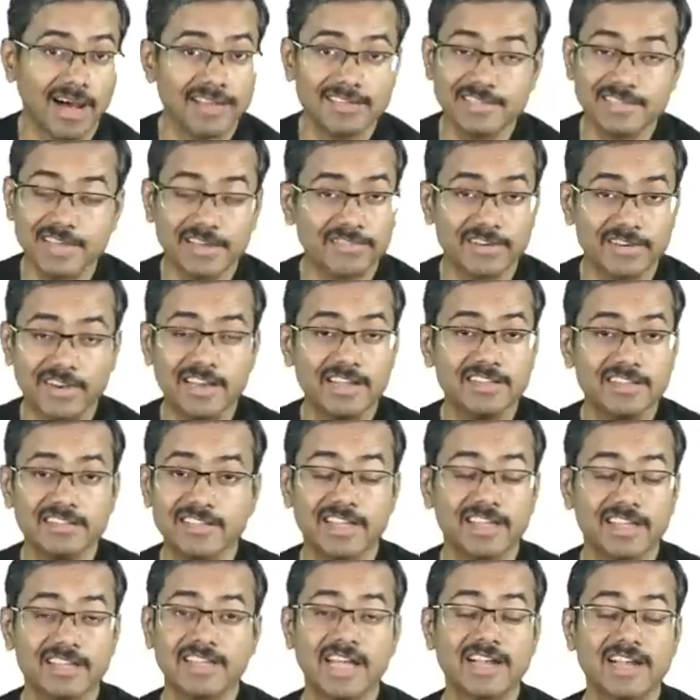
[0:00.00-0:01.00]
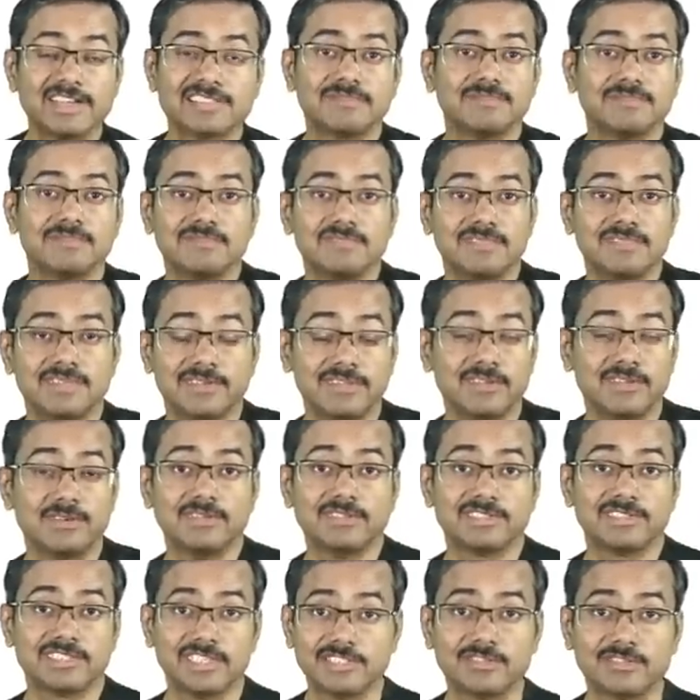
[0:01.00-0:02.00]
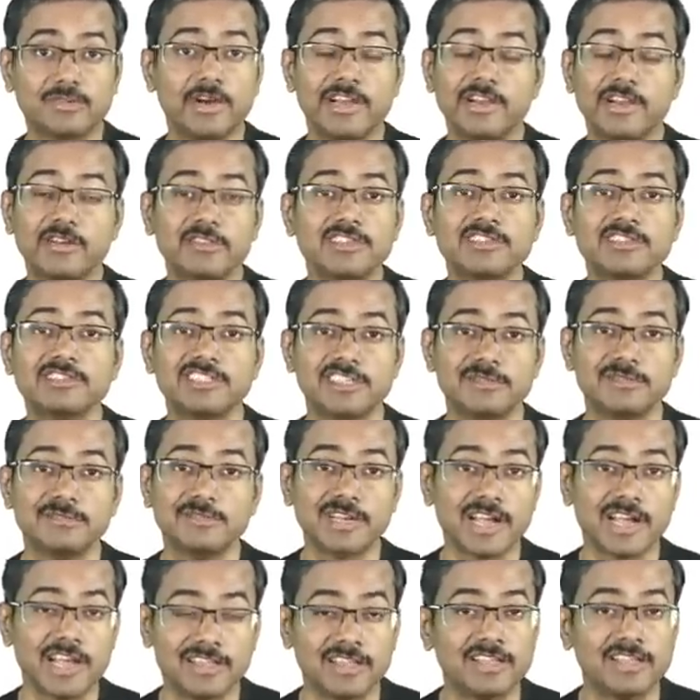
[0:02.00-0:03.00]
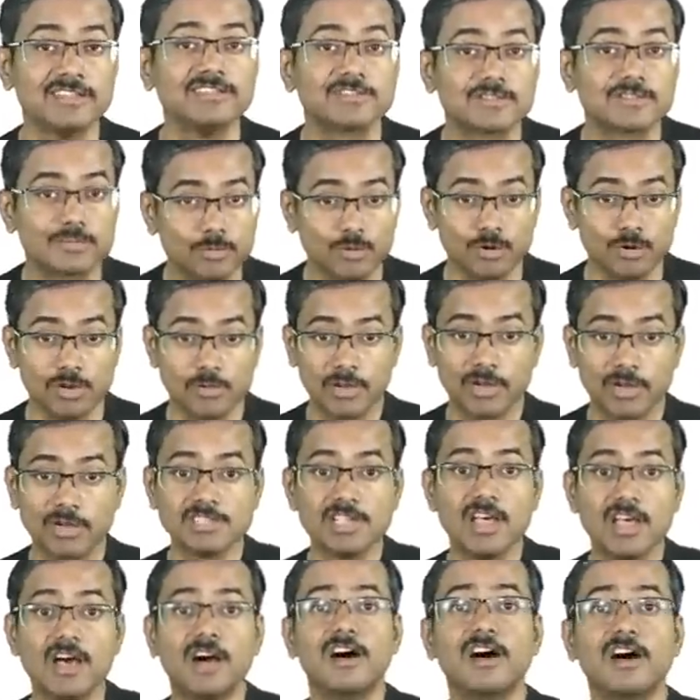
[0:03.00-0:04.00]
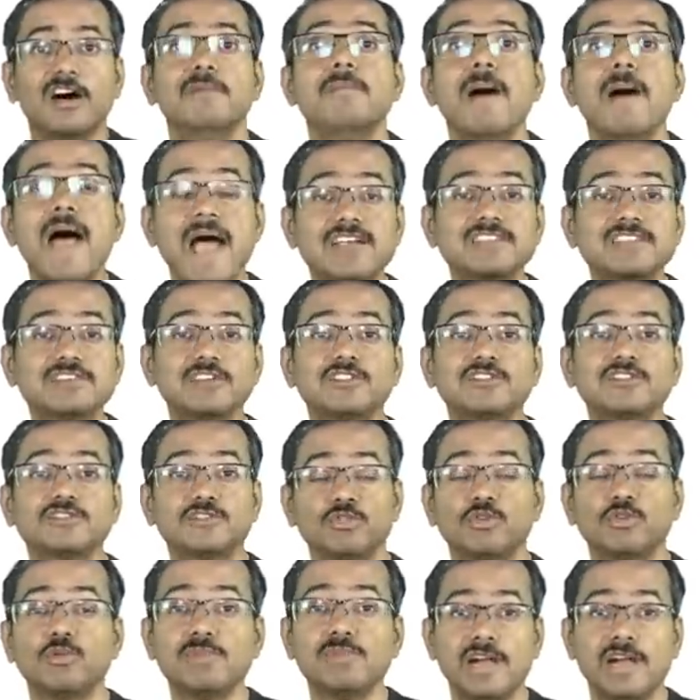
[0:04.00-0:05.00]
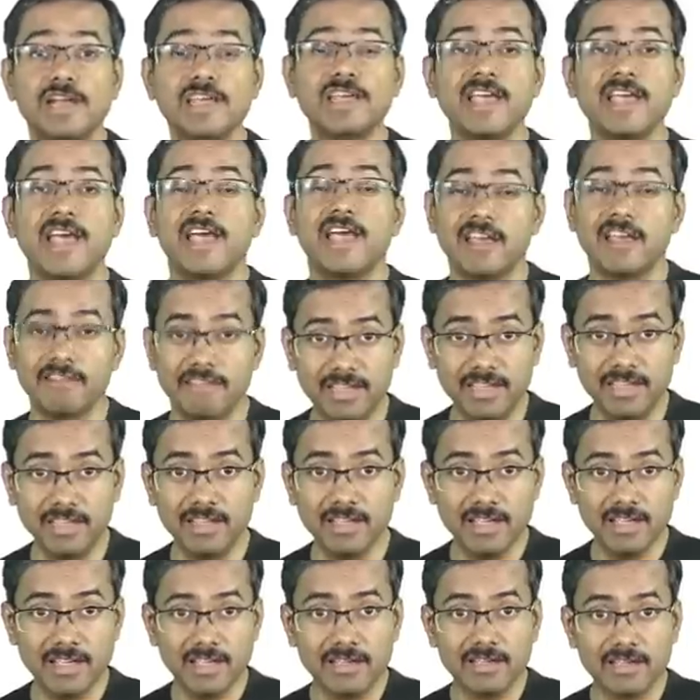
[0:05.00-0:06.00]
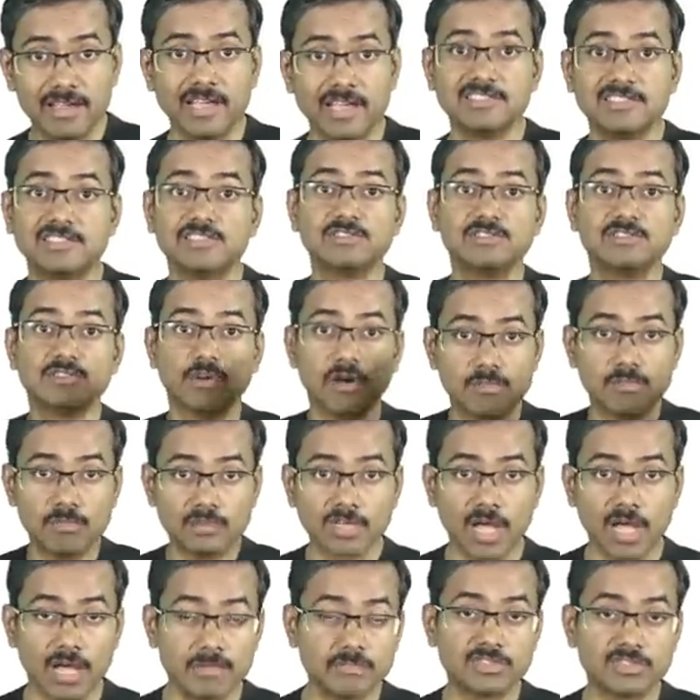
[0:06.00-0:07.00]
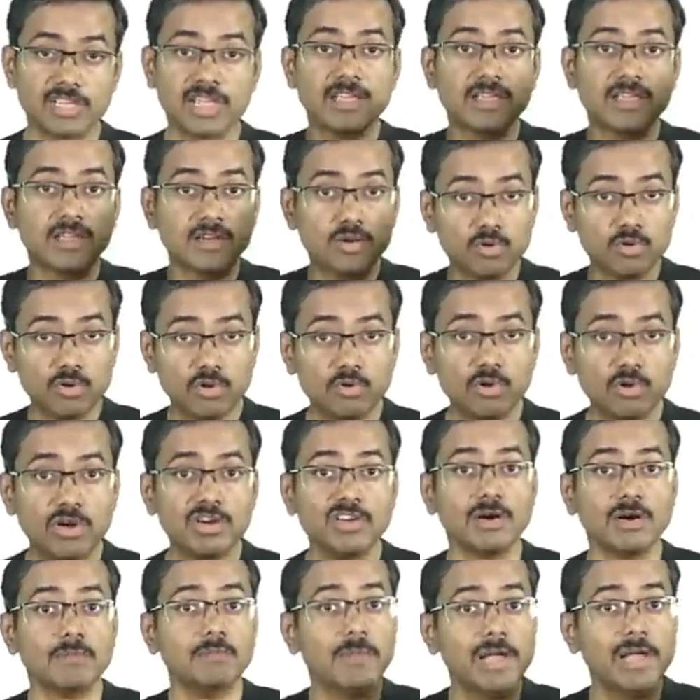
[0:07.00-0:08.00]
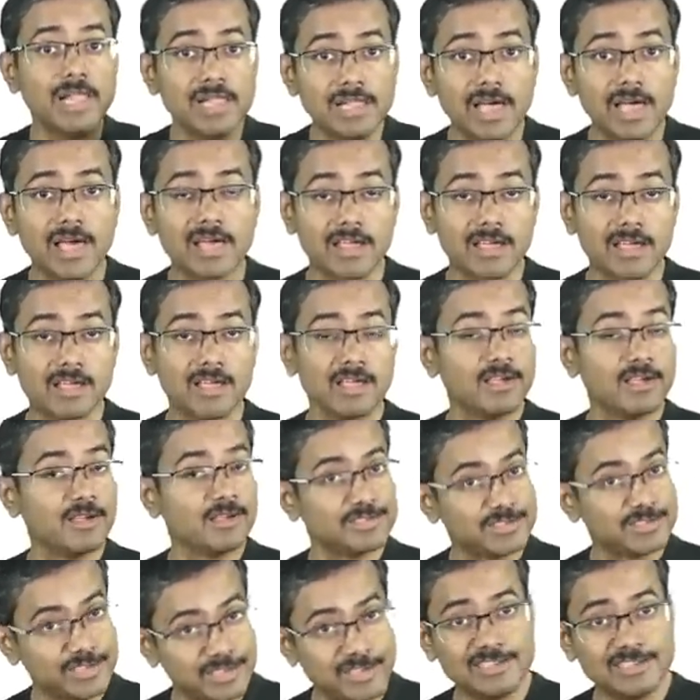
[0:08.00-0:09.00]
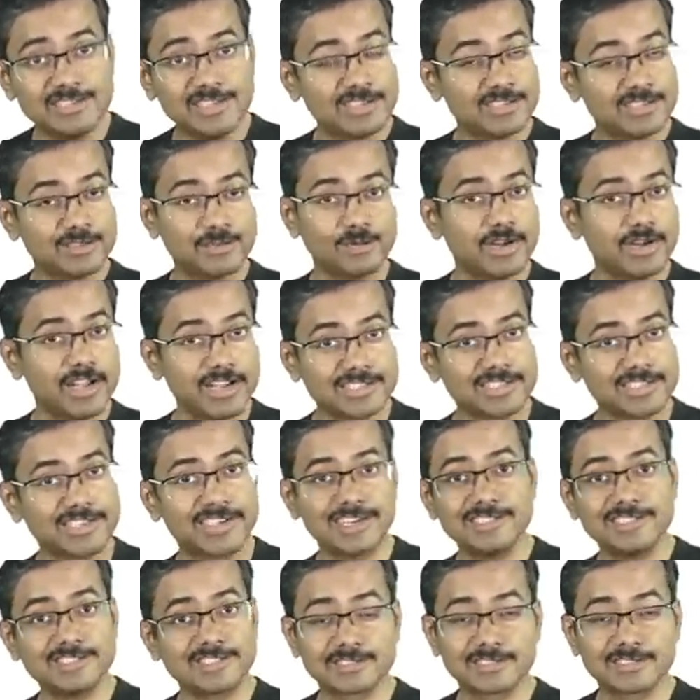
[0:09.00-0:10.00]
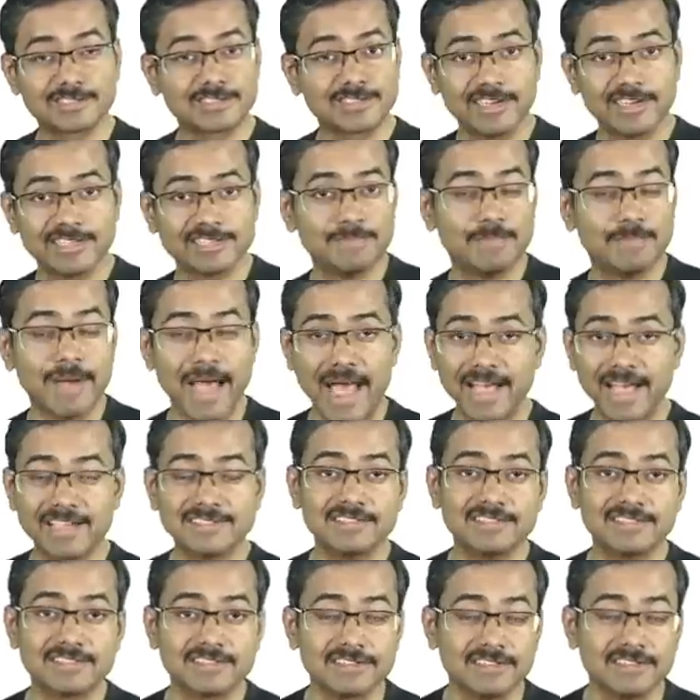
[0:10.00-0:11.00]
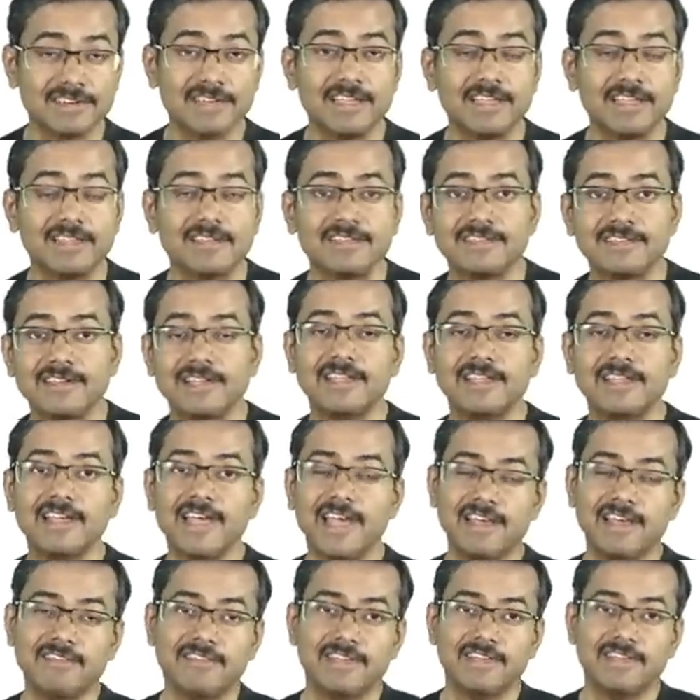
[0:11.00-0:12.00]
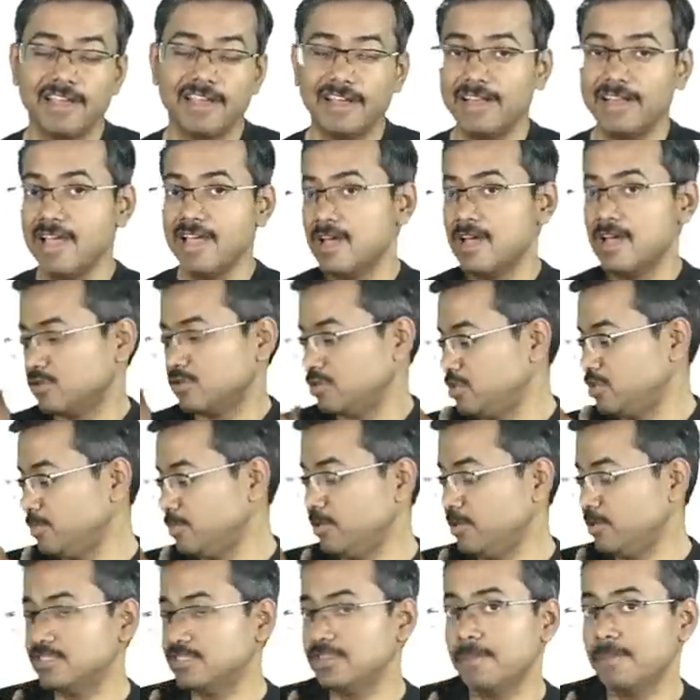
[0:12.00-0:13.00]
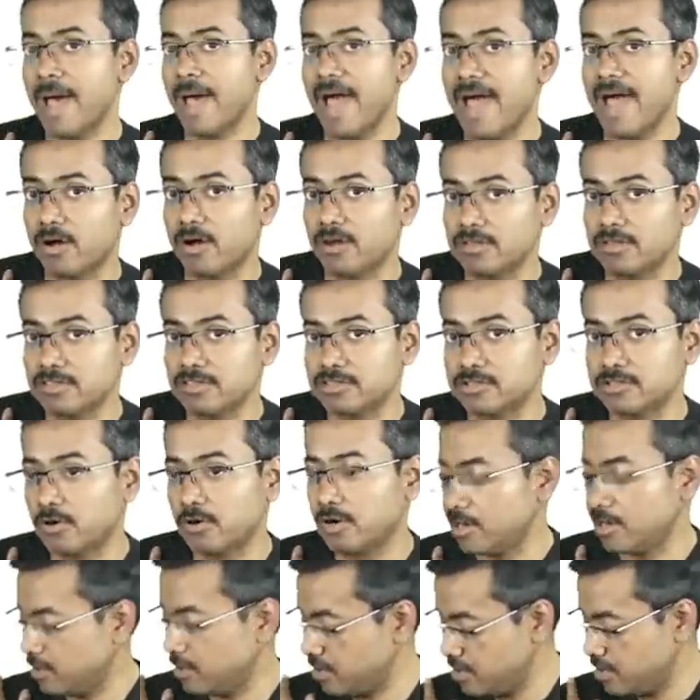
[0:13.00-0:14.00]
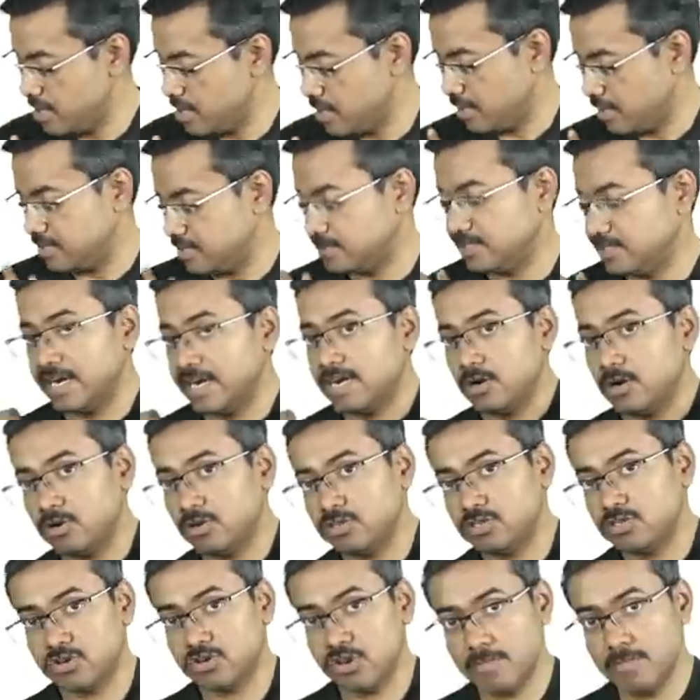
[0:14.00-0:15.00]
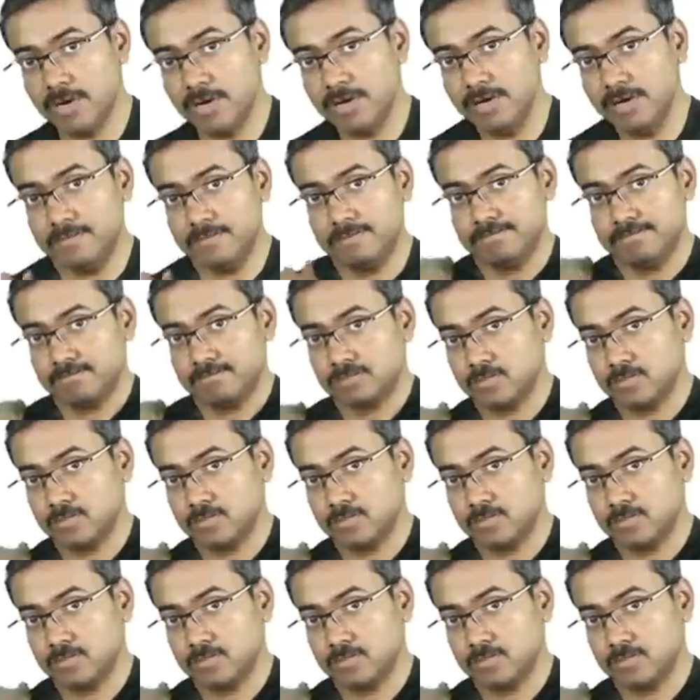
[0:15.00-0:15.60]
I definitely think that no, she's going to the gym rather than school because her bags are so bloody heavy. And she's almost, I'm saying, do you do a dumbbell there? Seriously, today's kids, kids' bags are really, really heavy, right? So she puts a bag on the shoulder. Is that not trauma